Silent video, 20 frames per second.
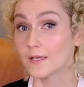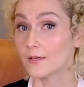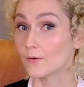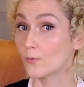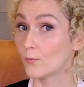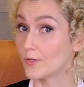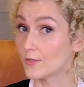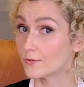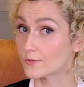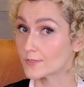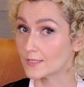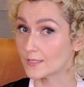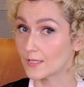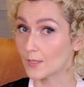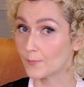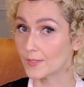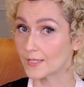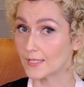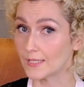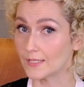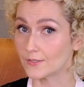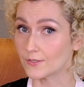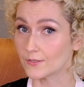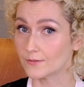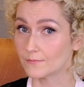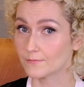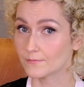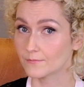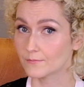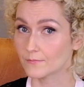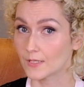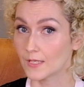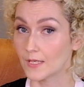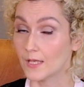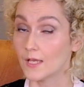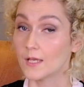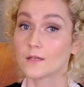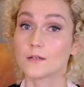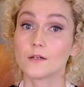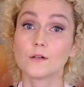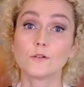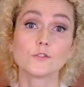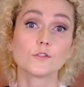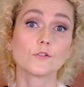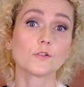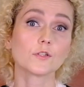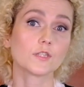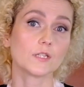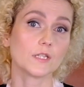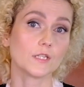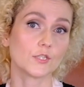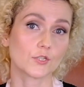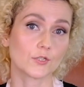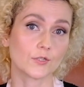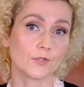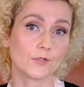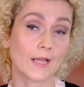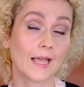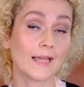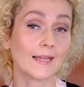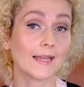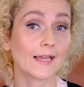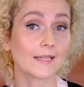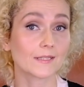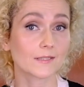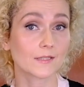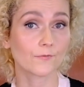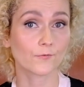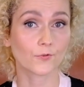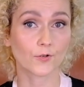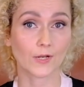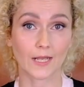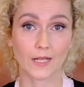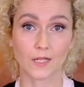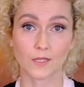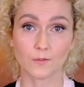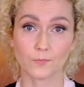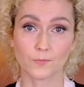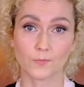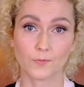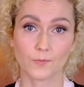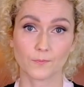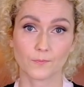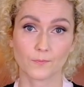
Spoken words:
when you're still a beginner, go to your teacher and ask them for help.